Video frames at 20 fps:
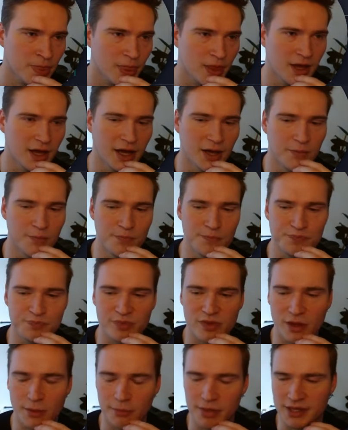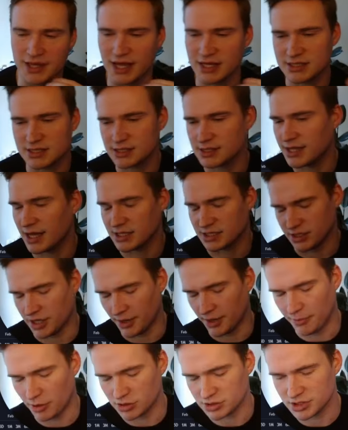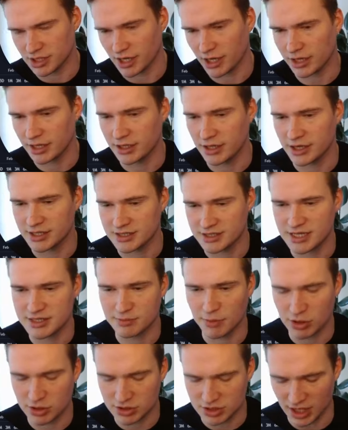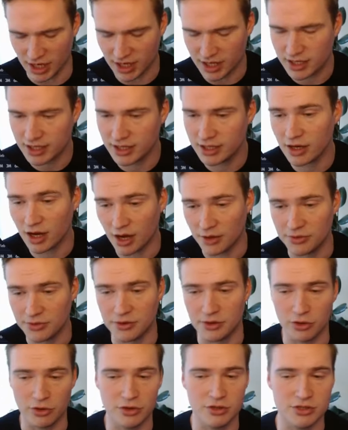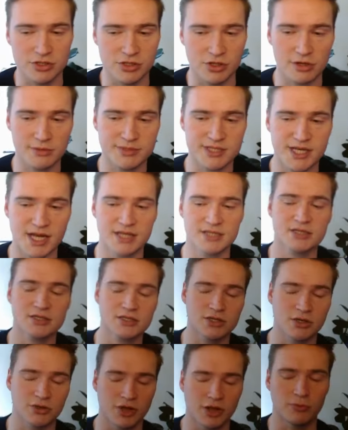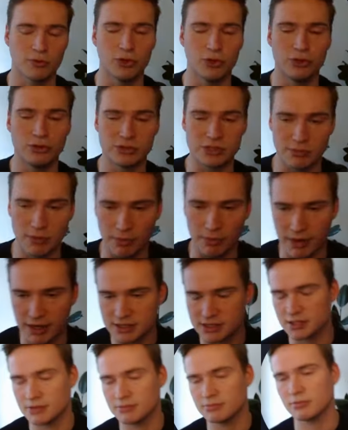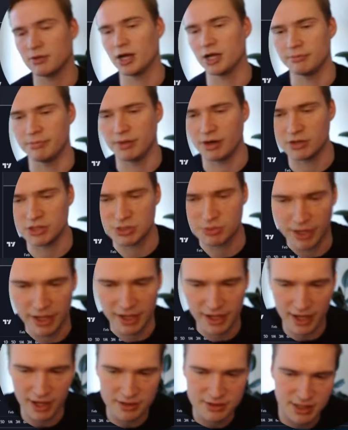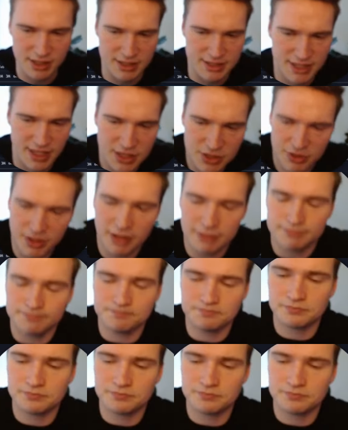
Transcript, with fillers: But that's not most likely. It's most likely under the current circumstances, so that we're losing momentum, got a bearish breakout, etc.